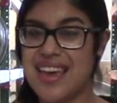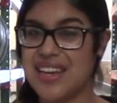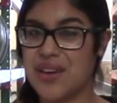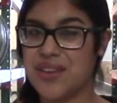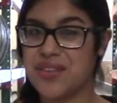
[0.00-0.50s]

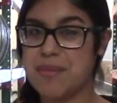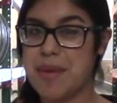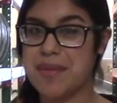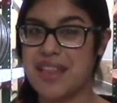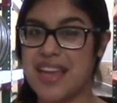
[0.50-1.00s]
And always
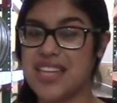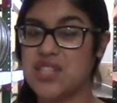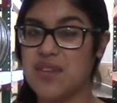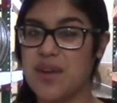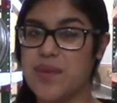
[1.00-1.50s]
remember that each
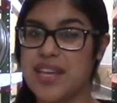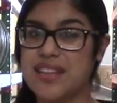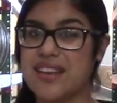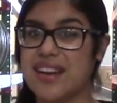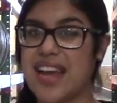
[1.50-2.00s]
of our
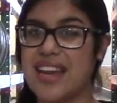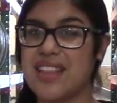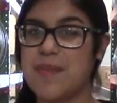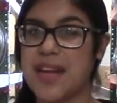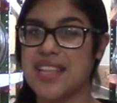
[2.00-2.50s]
wheels are hand
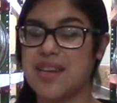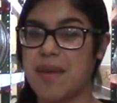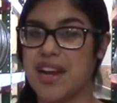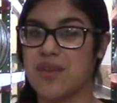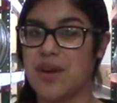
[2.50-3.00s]
inspected
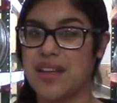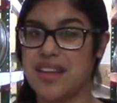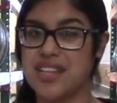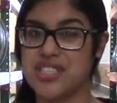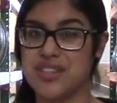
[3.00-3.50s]
by our
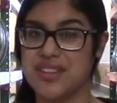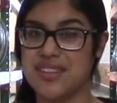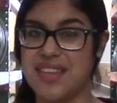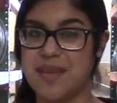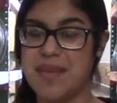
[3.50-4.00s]
quality assurance
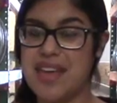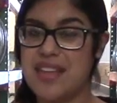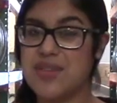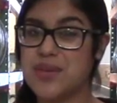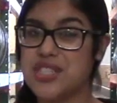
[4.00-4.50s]
team
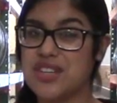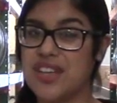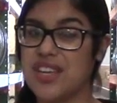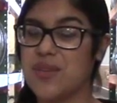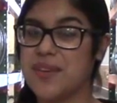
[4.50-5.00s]
to ensure
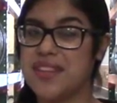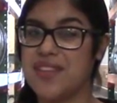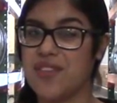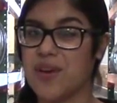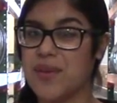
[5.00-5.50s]
that you
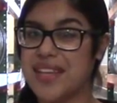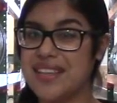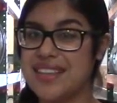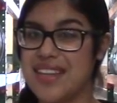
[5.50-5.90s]
receive your wheels